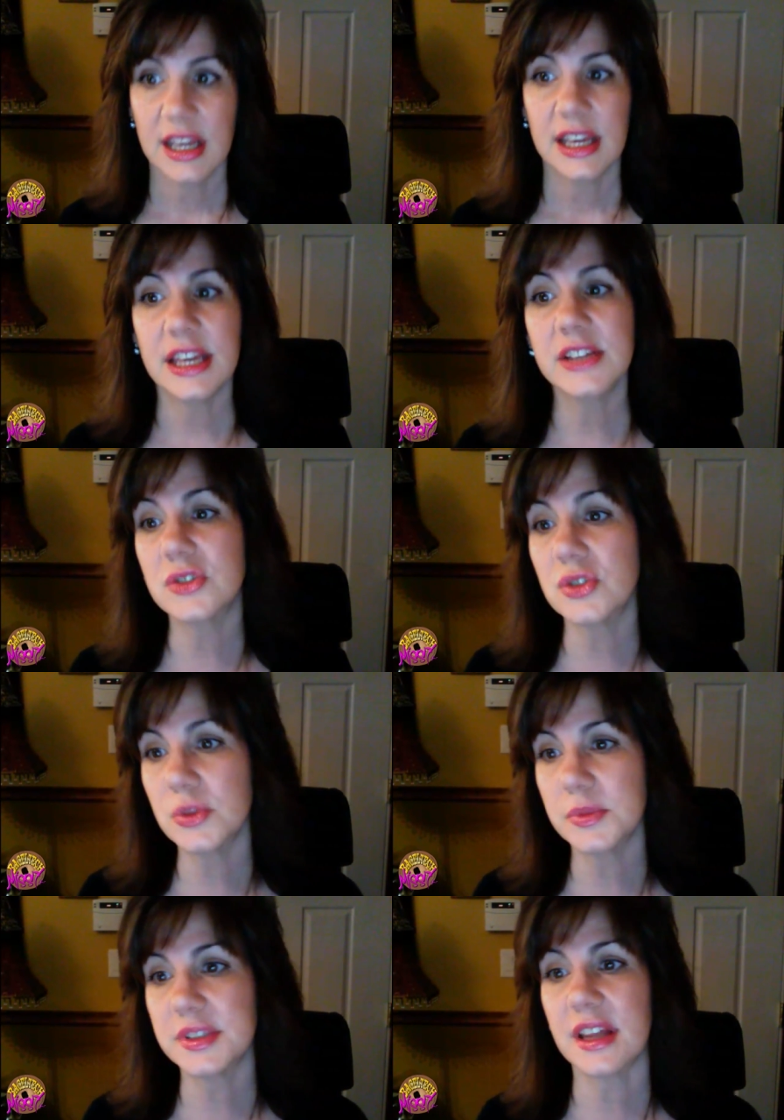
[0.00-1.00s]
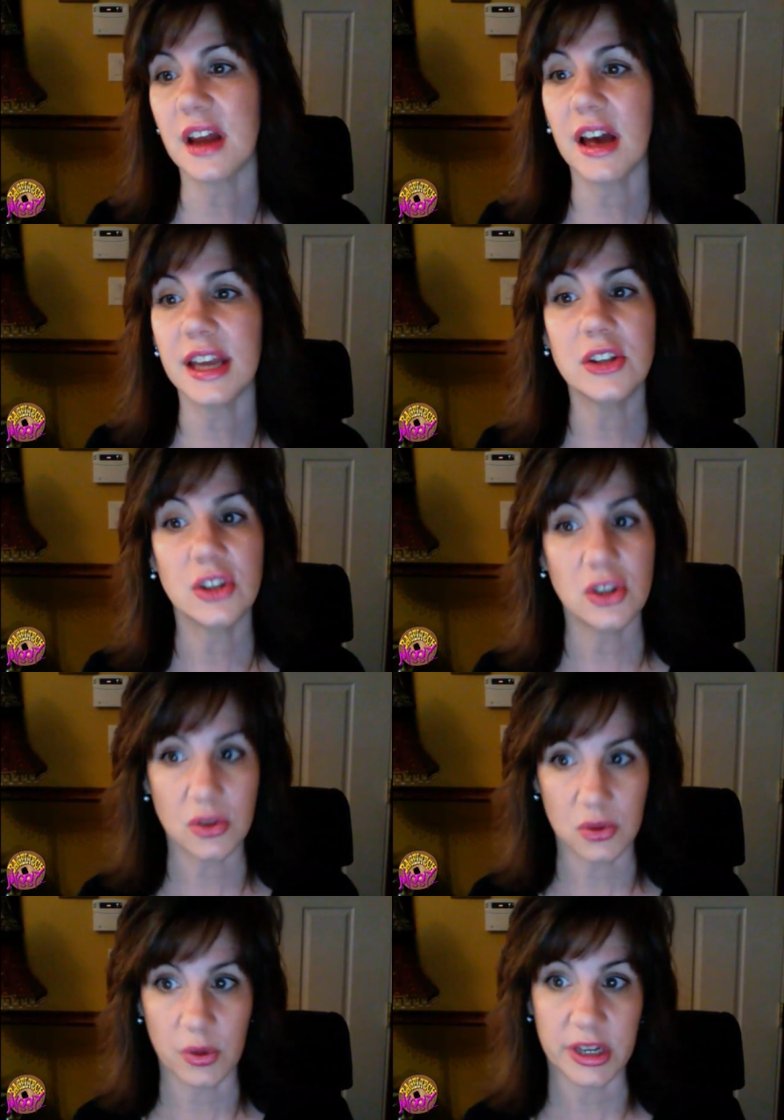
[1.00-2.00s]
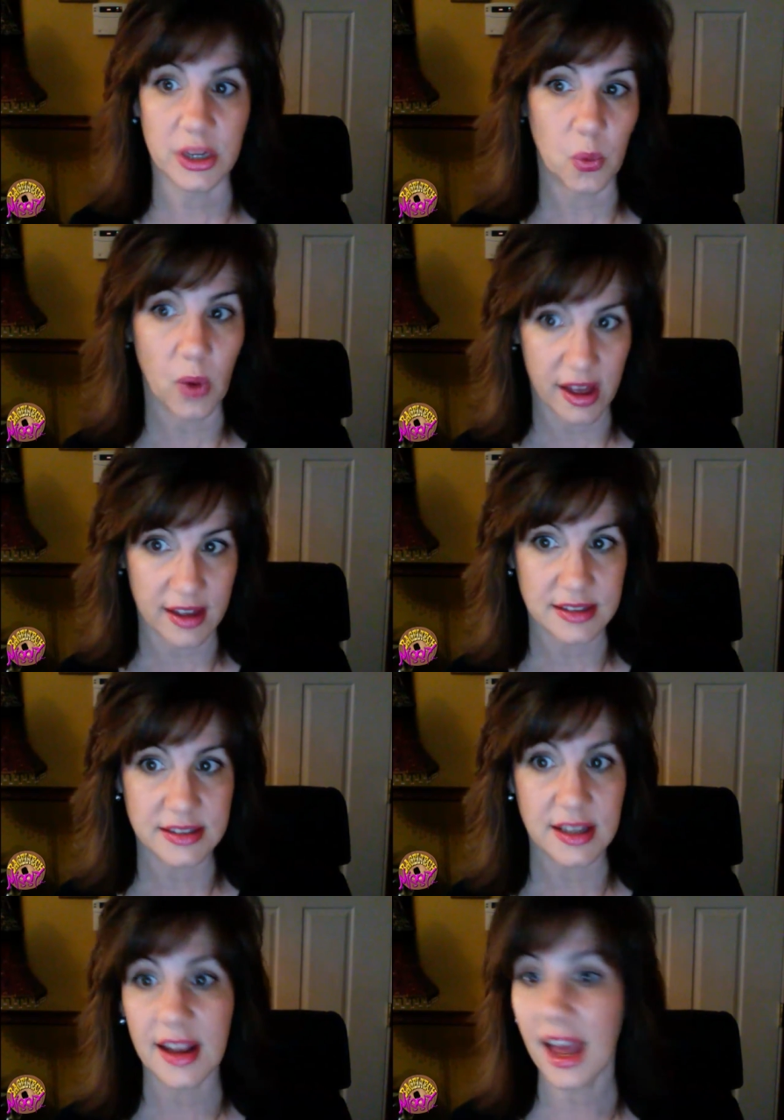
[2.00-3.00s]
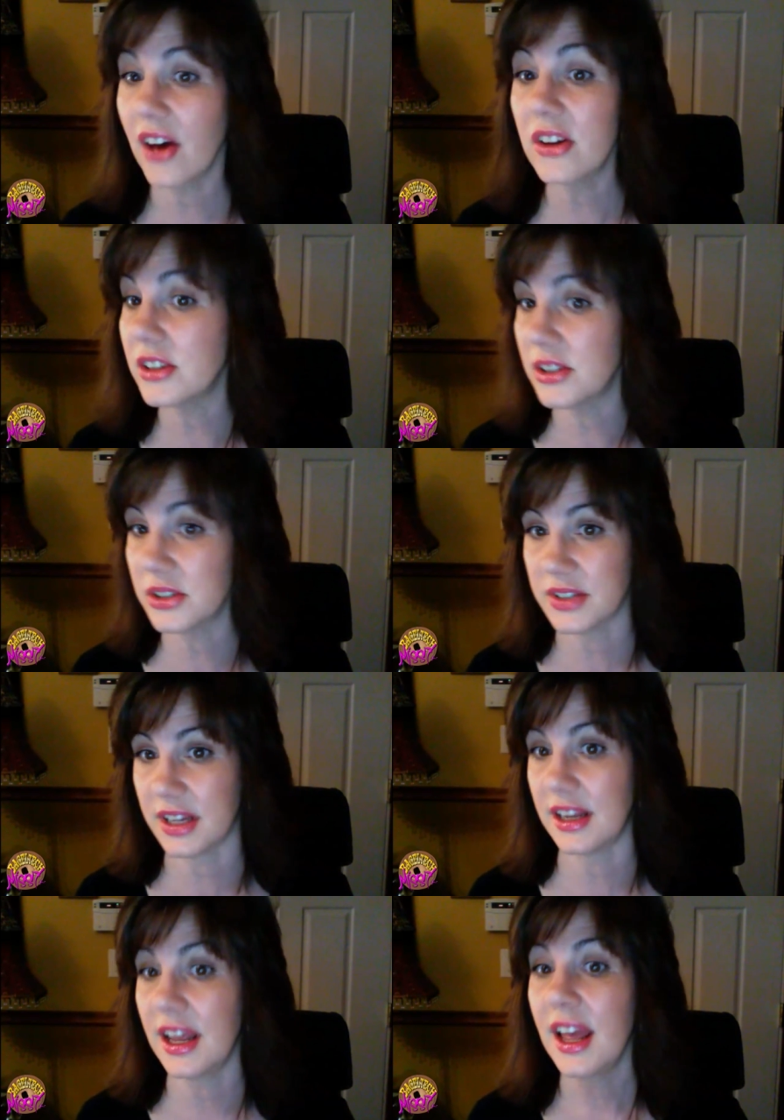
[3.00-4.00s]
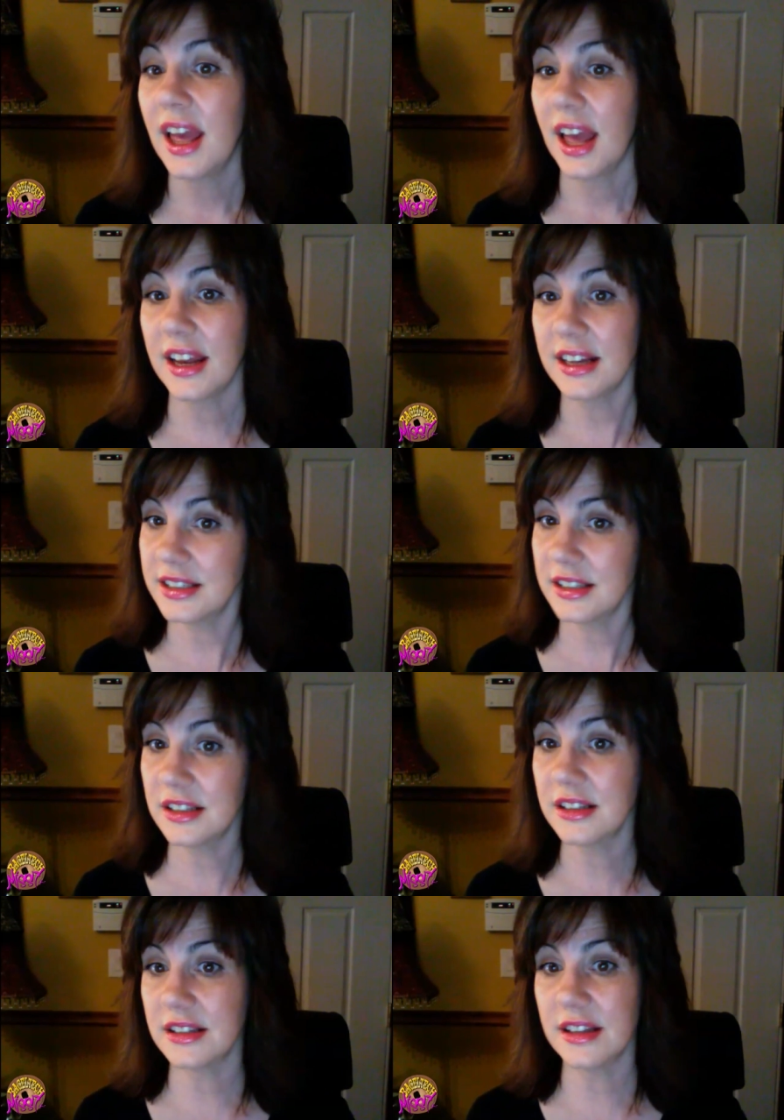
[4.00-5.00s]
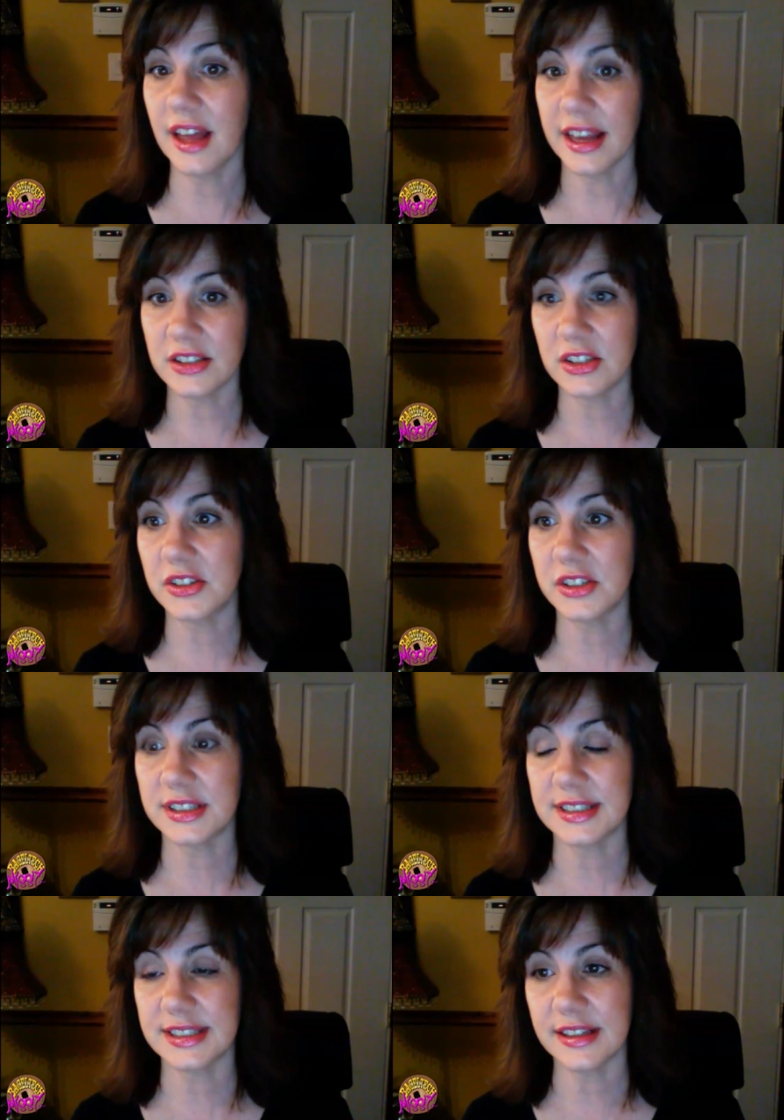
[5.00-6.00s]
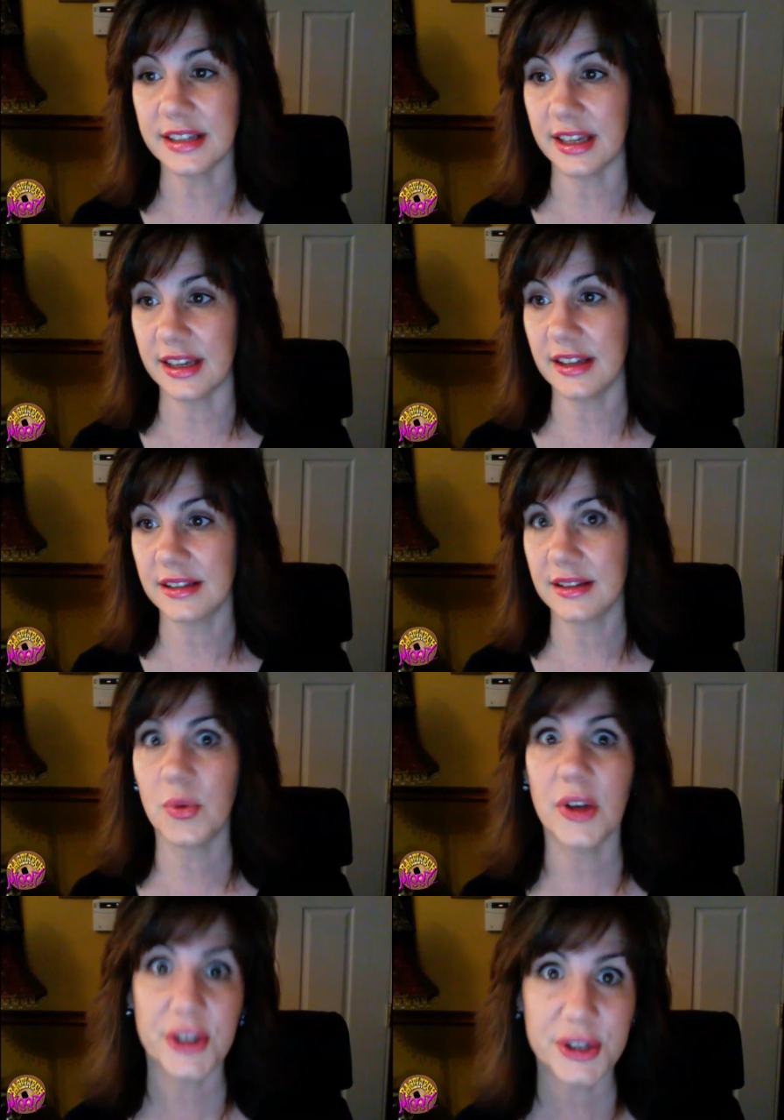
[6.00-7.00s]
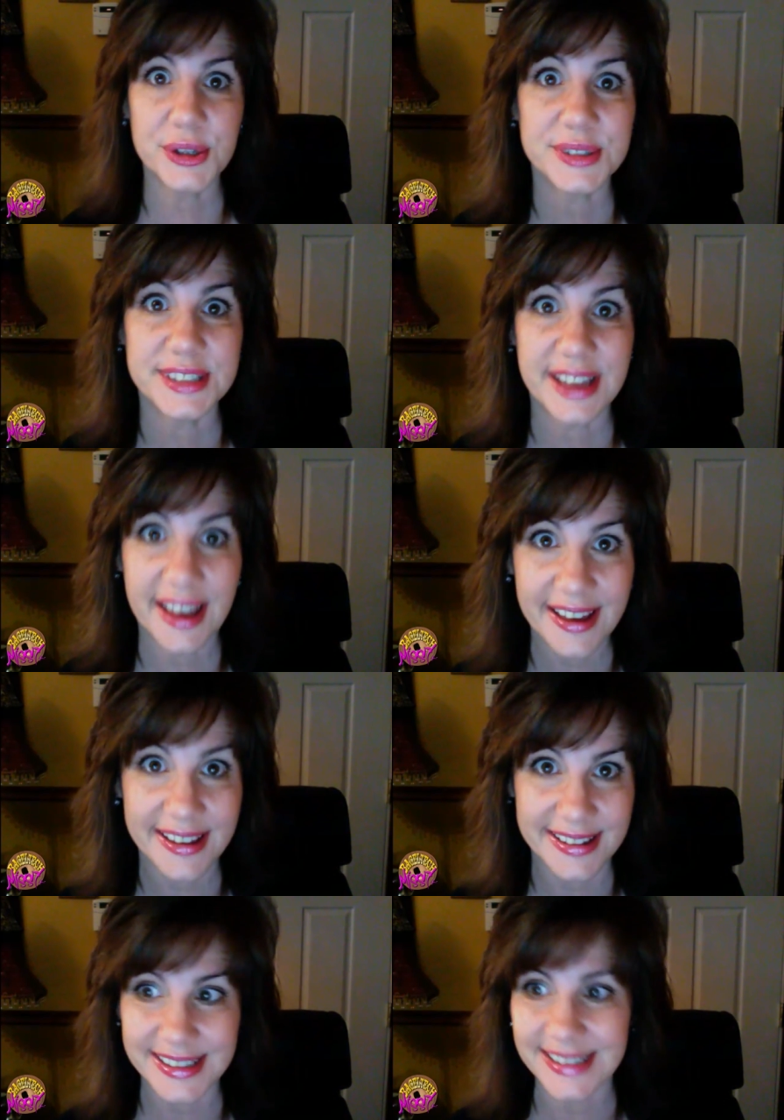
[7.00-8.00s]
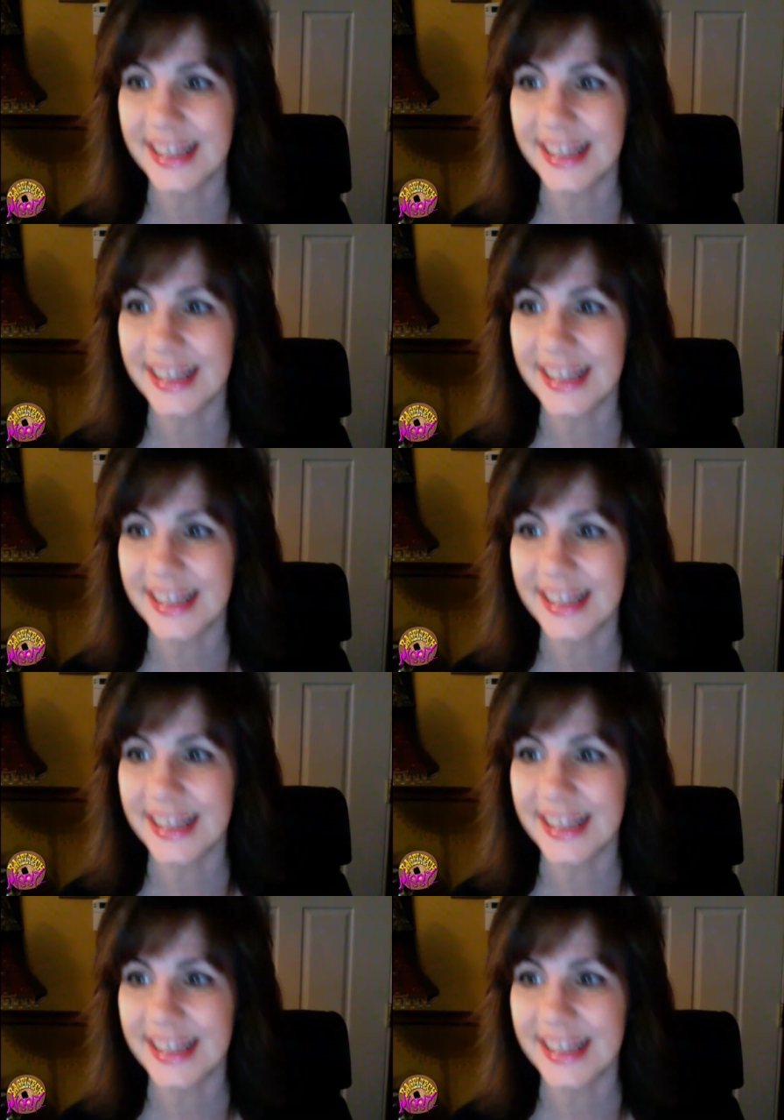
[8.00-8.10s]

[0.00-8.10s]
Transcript: He assumes that I knew what it was and how to use it, and I didn't like to look silly. Well, who does?